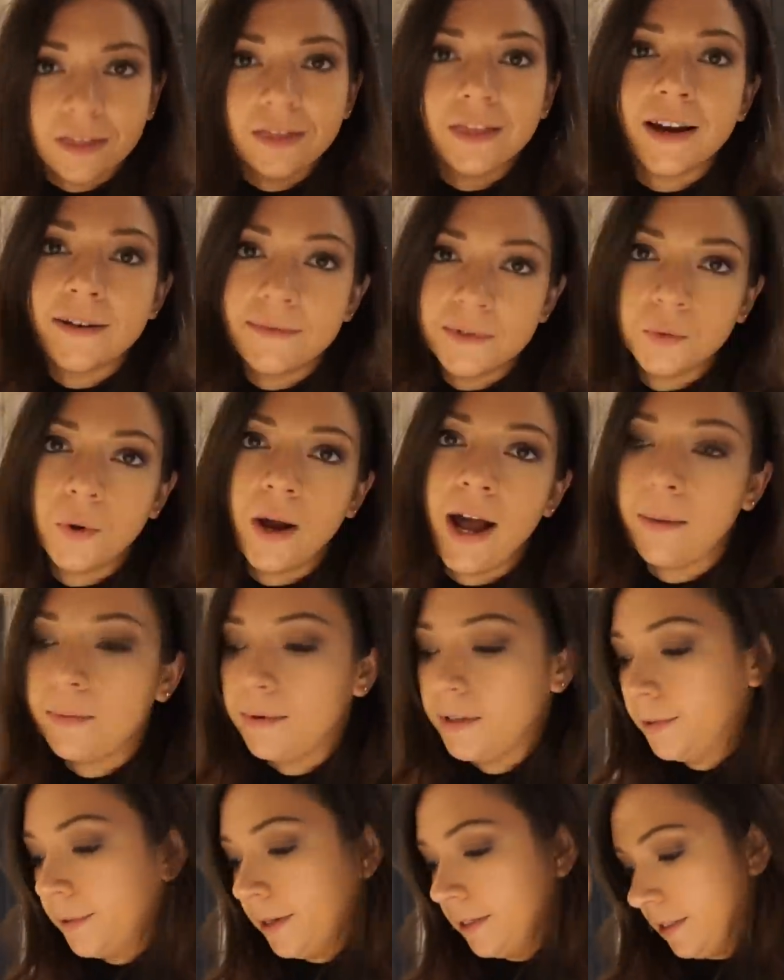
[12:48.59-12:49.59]
That was what
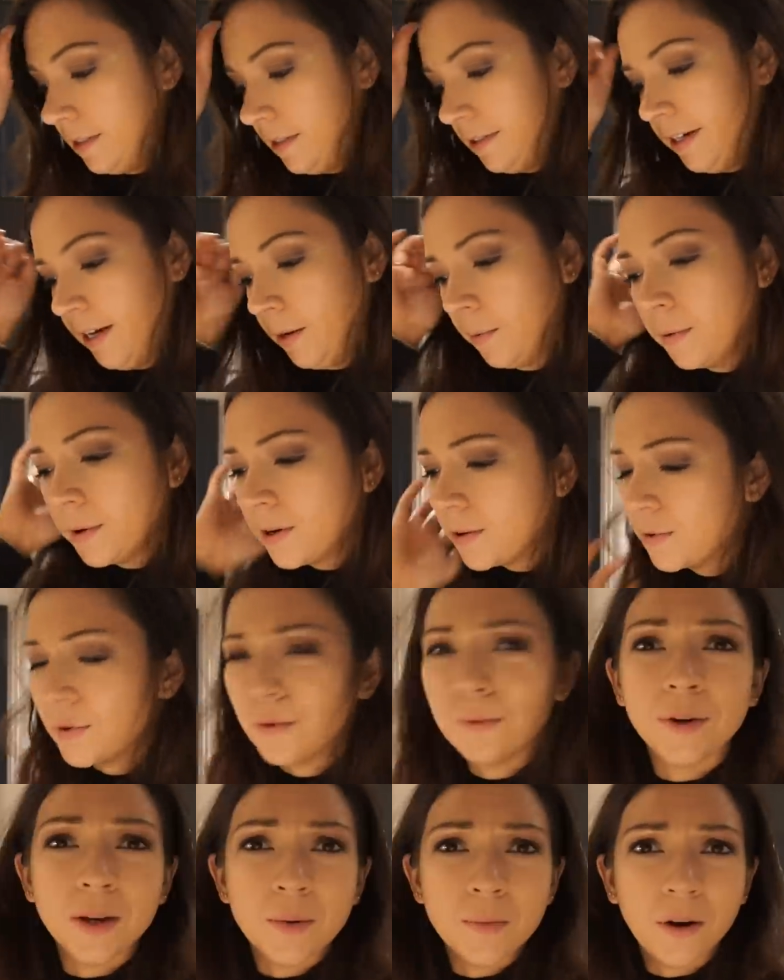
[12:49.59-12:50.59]
happened to us tonight. We wouldn't
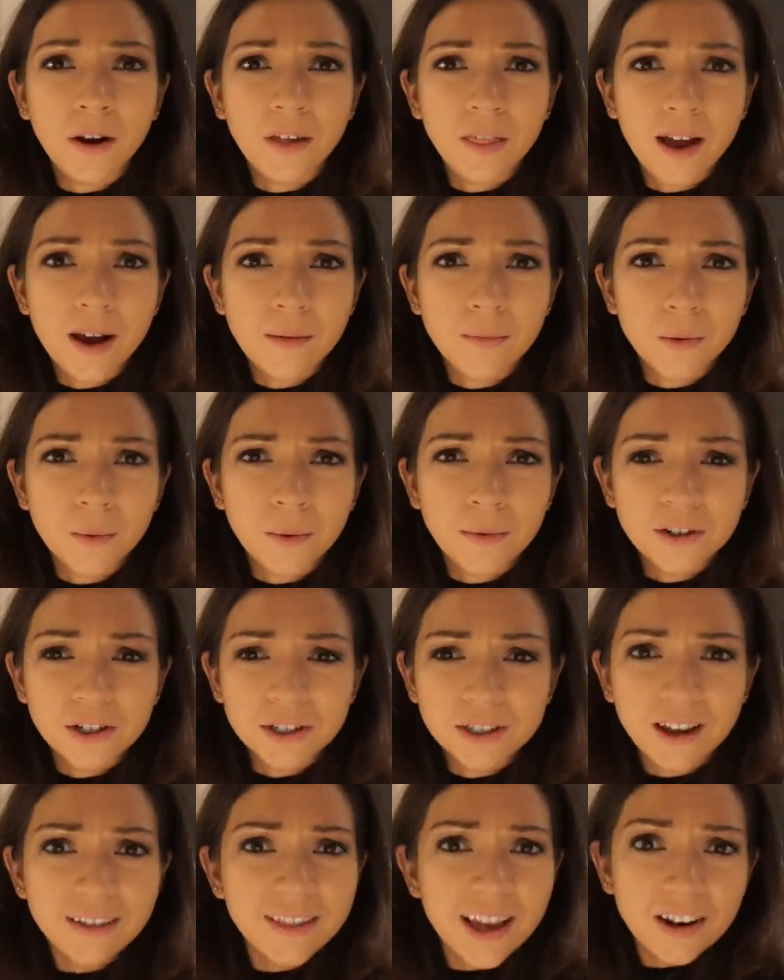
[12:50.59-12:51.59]
normally buy that, but we were
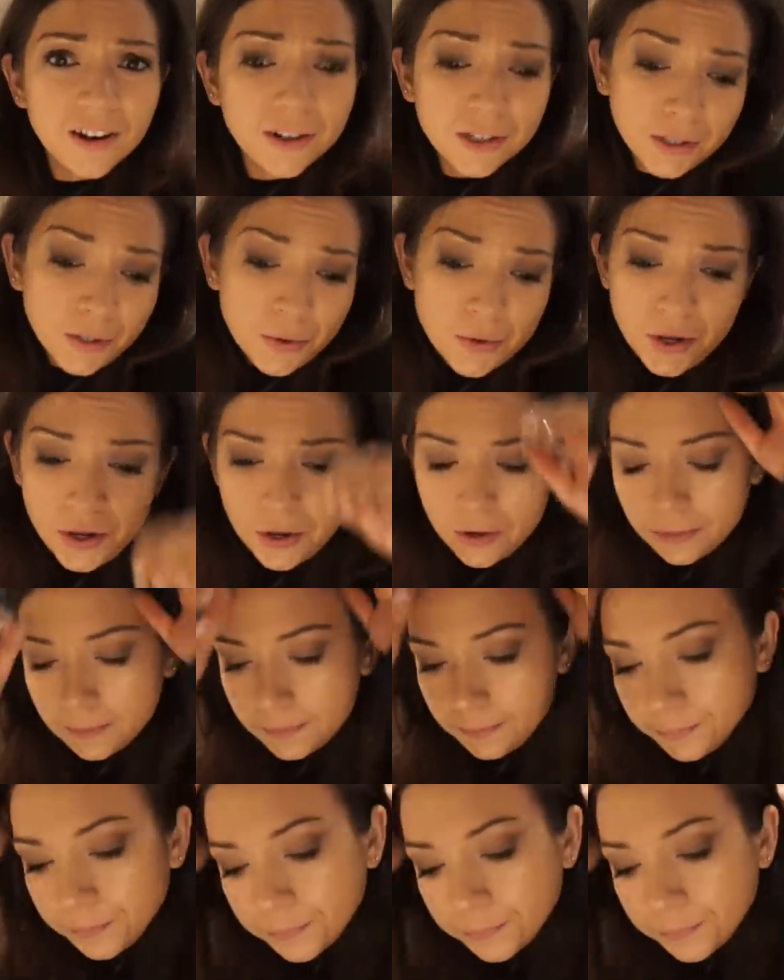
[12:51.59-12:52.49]
just like, that looks so good.